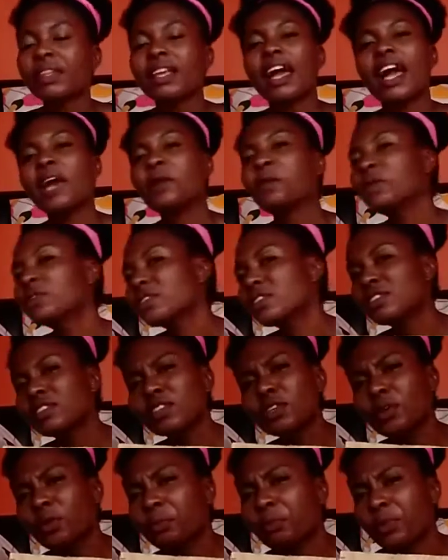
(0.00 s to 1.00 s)
I want to see
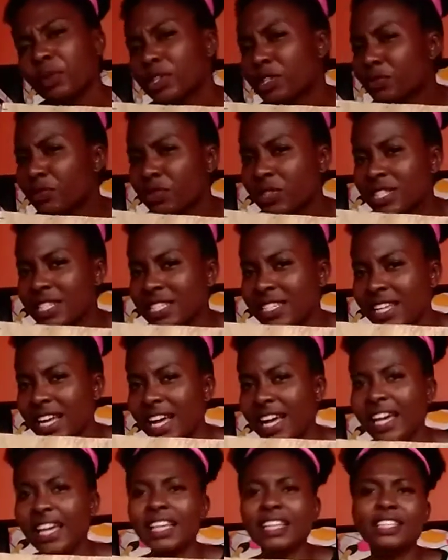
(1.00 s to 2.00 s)
your beautiful
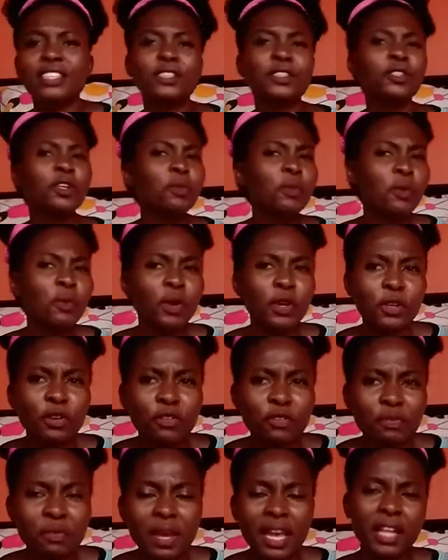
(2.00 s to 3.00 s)
design. Show me what
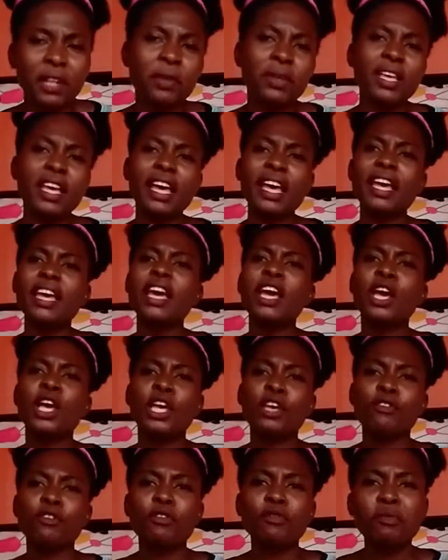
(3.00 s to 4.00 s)
you've made, okay?
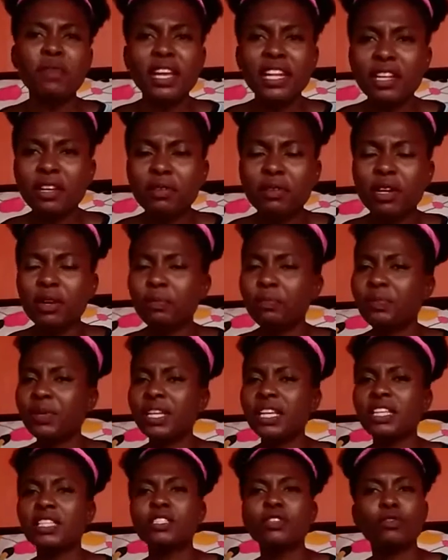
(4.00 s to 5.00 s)
If you've made a
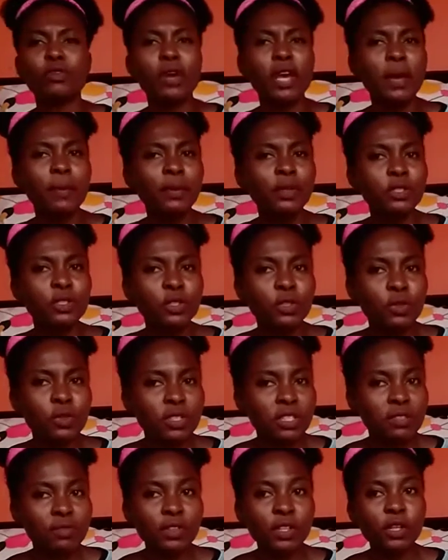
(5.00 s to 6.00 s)
piece, if you're able to use
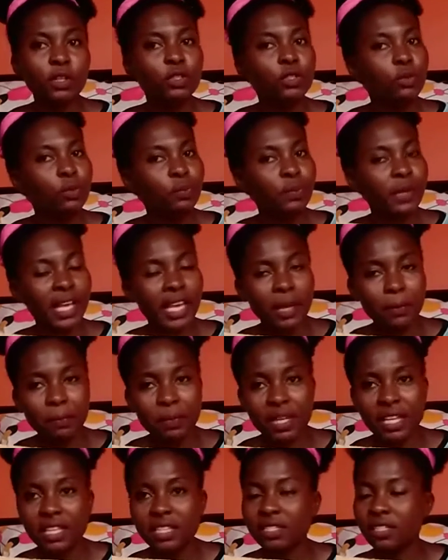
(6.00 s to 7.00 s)
this video to make a
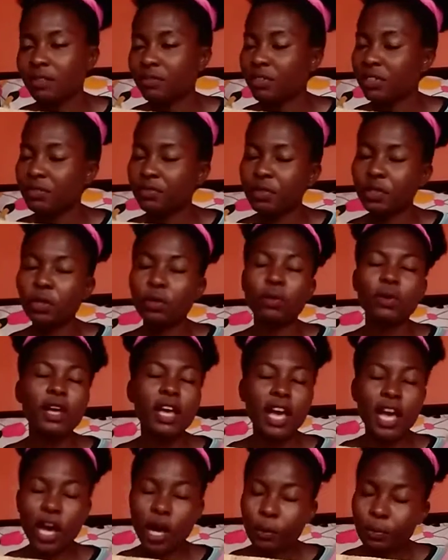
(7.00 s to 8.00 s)
piece, if this video
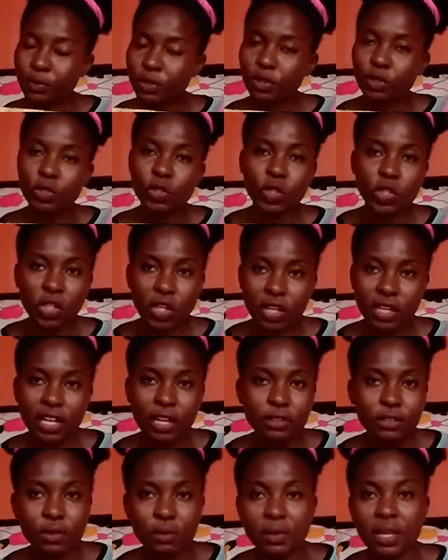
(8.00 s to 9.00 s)
helped you to learn how
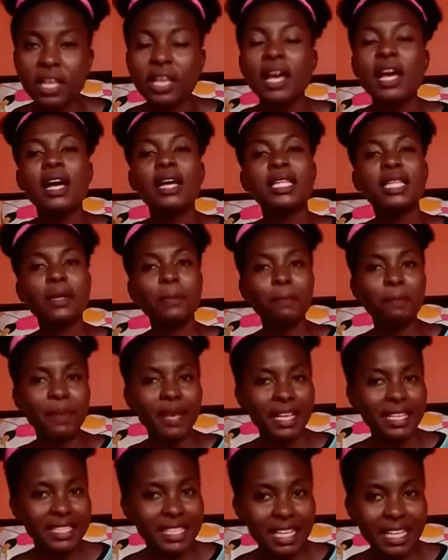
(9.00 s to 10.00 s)
to make the
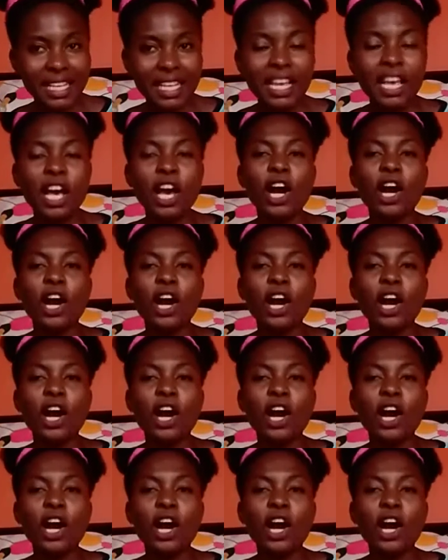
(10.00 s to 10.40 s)
basic